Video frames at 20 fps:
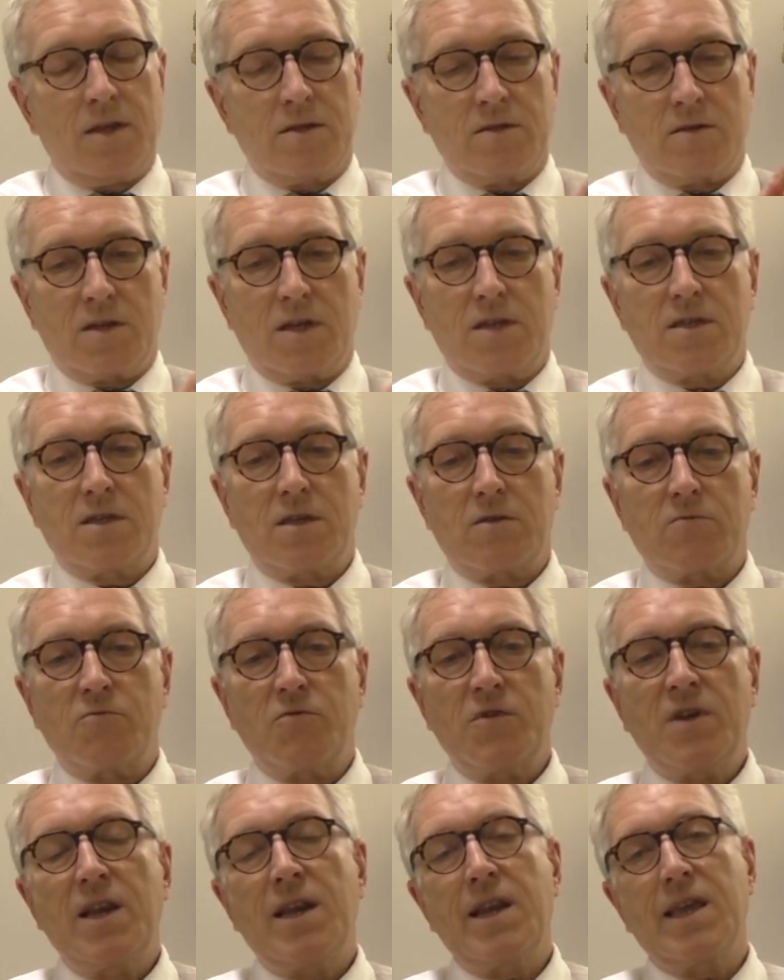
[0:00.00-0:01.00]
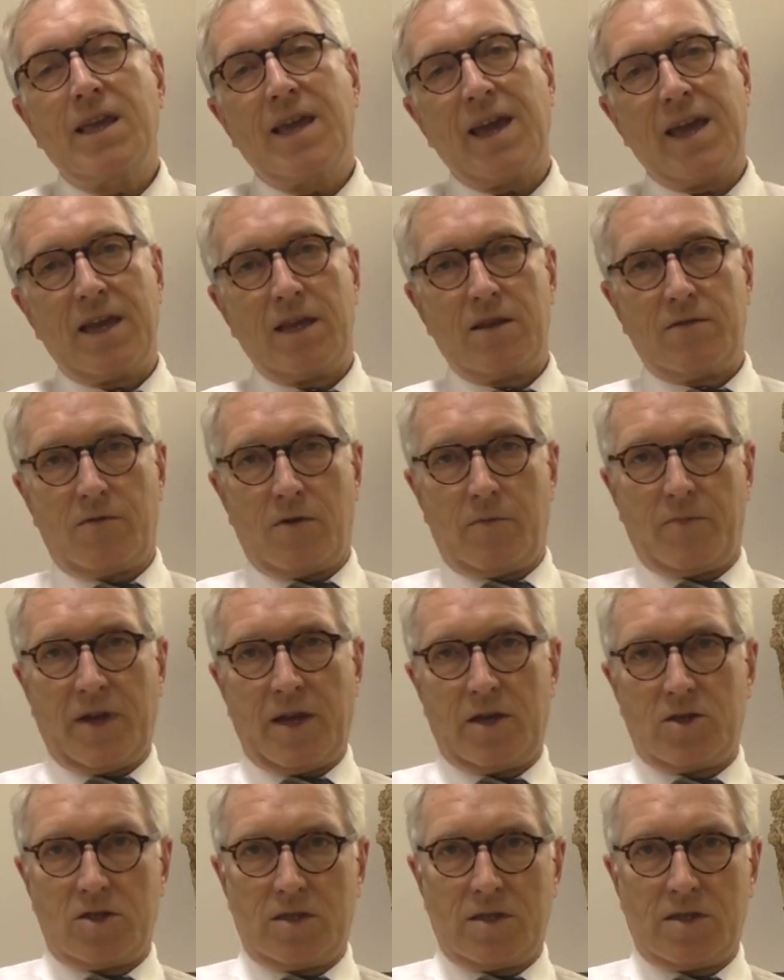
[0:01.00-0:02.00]
So this is a really gain for
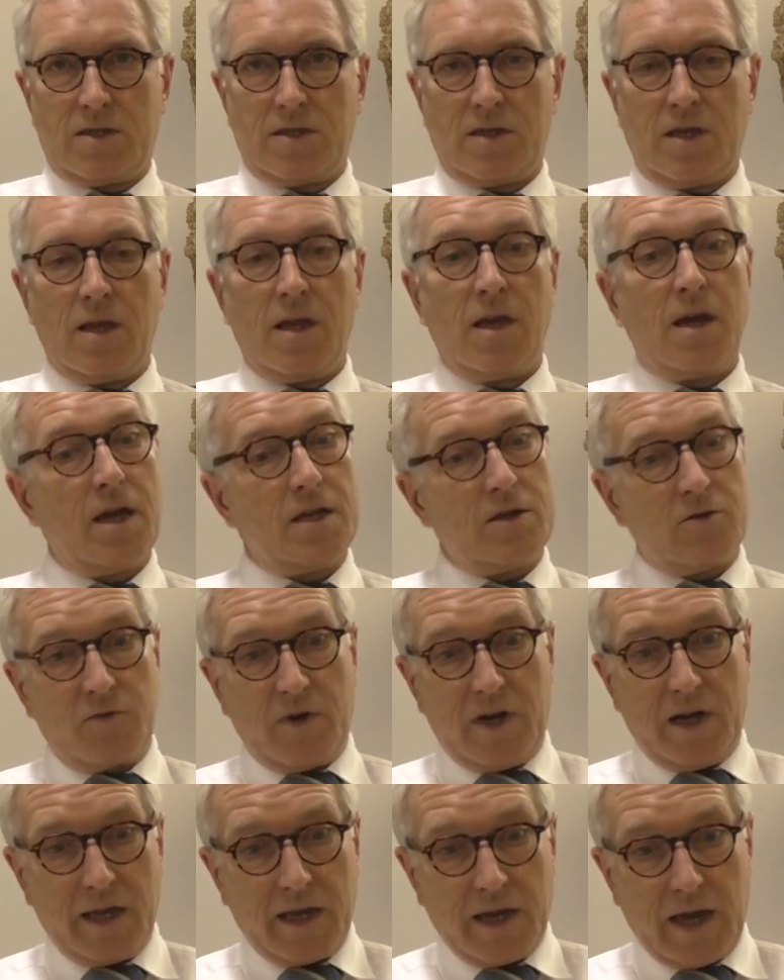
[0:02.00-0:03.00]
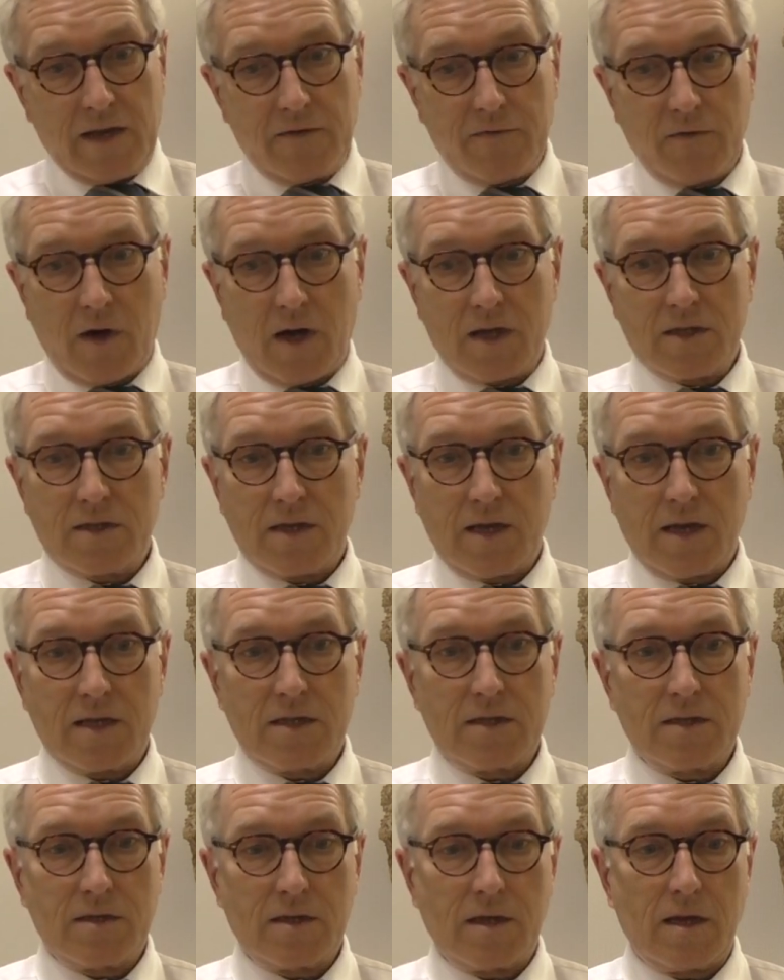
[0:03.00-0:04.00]
patients and a really gain for us
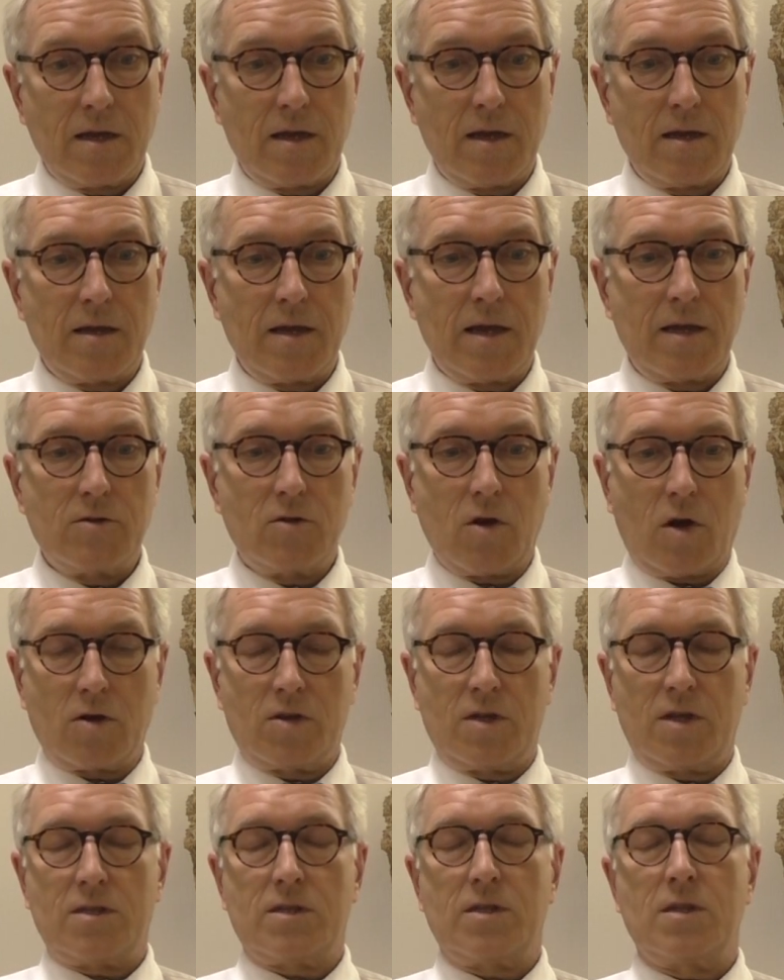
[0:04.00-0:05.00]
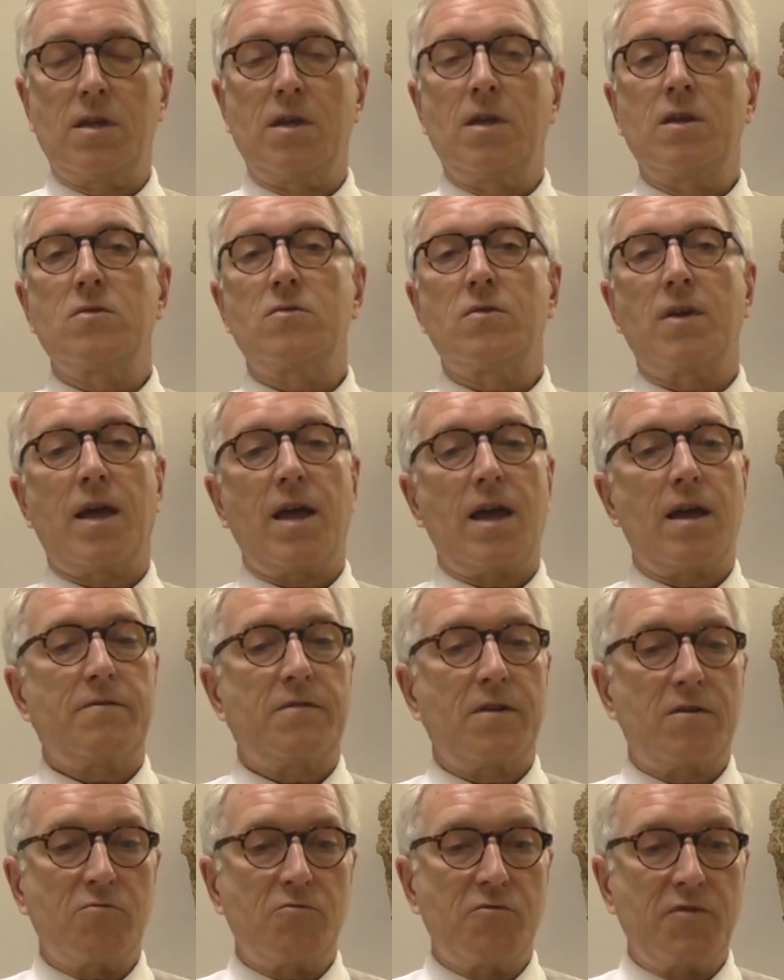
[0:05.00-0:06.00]
as doctors to
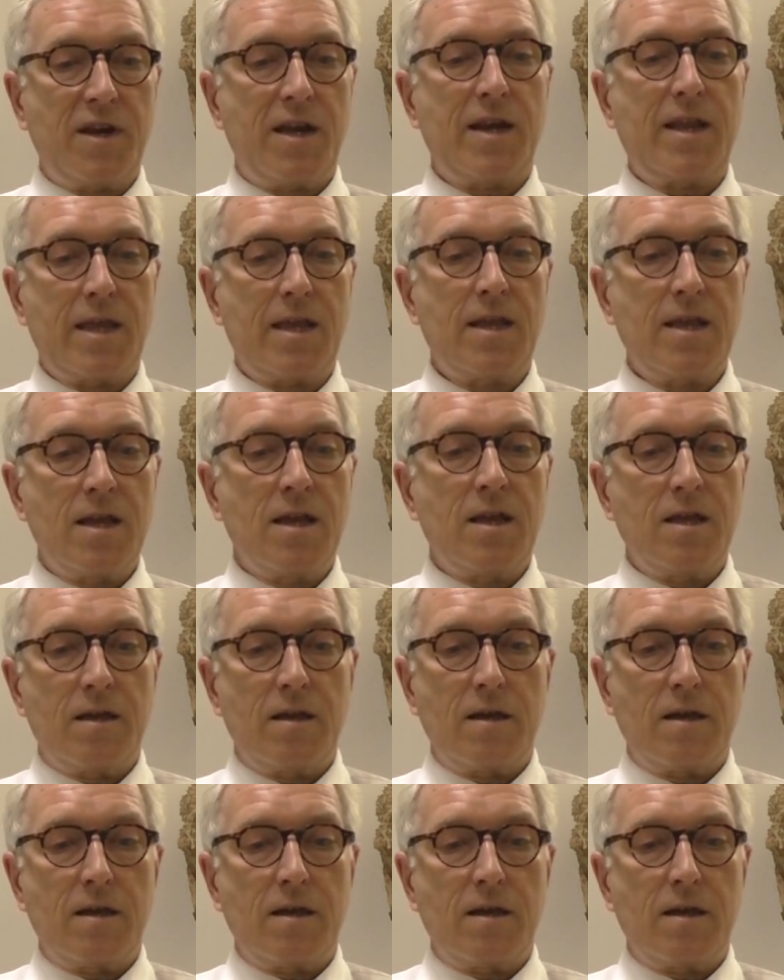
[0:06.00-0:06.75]
have a really